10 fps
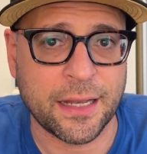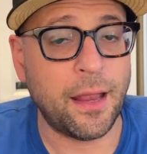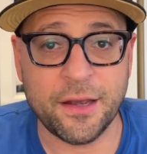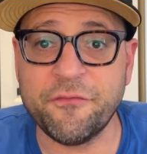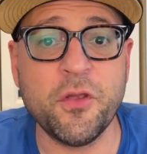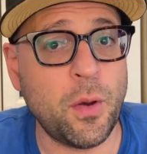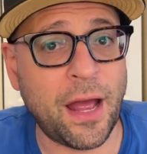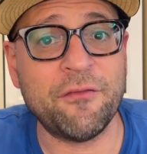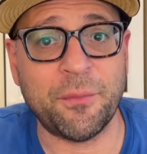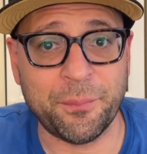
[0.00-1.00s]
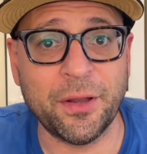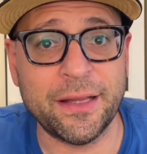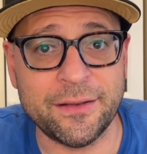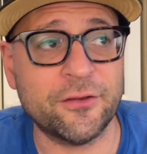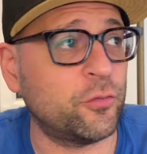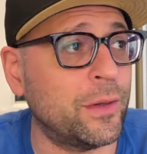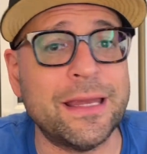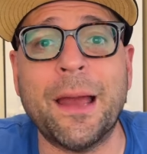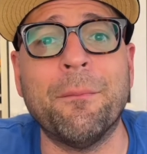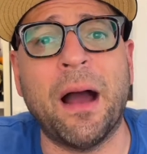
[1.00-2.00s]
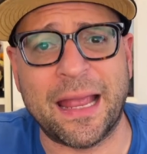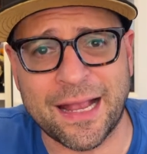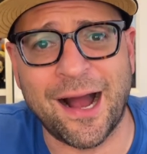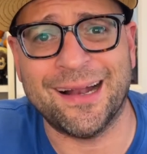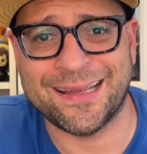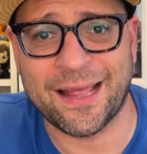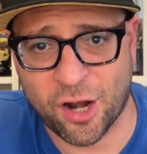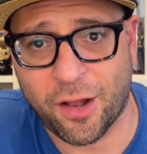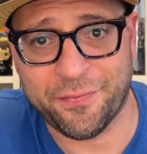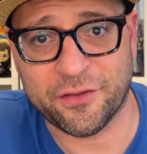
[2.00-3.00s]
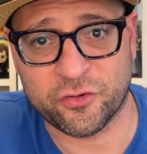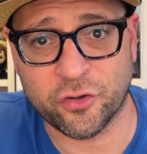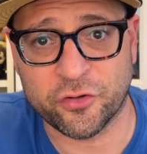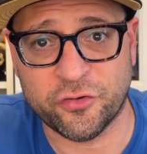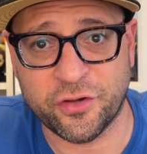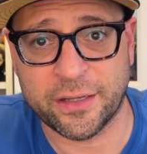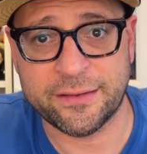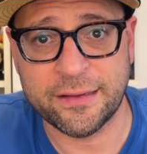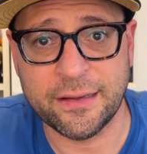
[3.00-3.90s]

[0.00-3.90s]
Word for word: And if you haven't played this one yet, my God, get on this good shit.